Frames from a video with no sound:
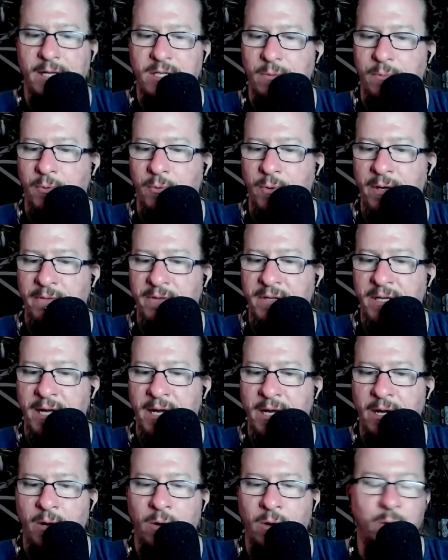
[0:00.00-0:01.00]
the point of today.
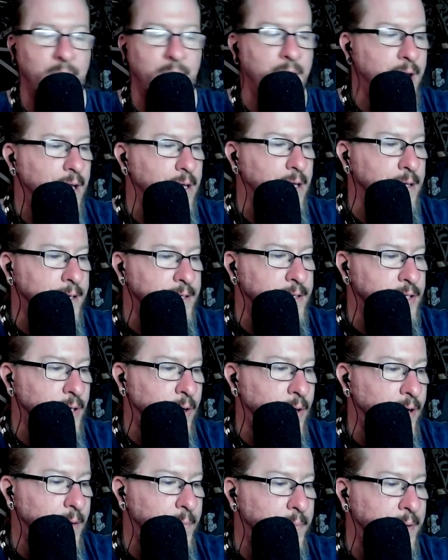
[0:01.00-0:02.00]
You know, let's
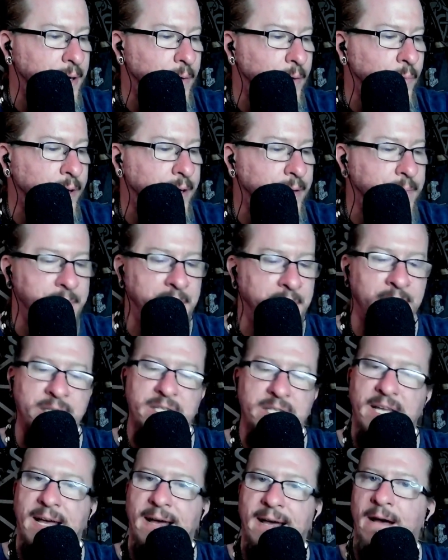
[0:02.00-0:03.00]
talk about what it means
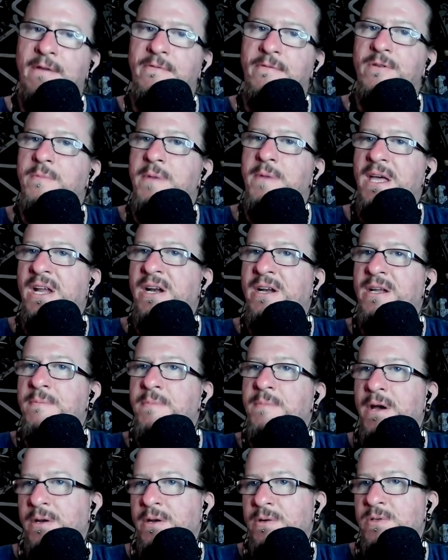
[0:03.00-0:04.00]
to have humanity.
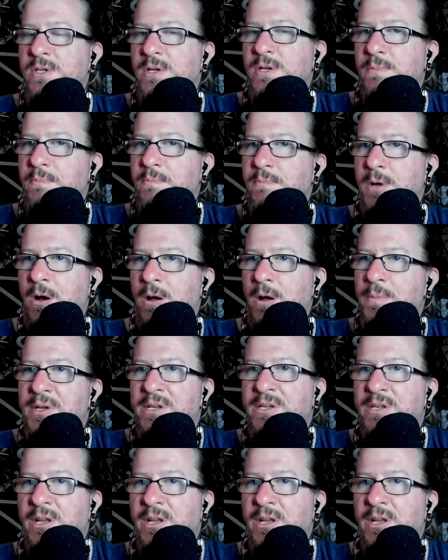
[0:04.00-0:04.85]
Michael's comment.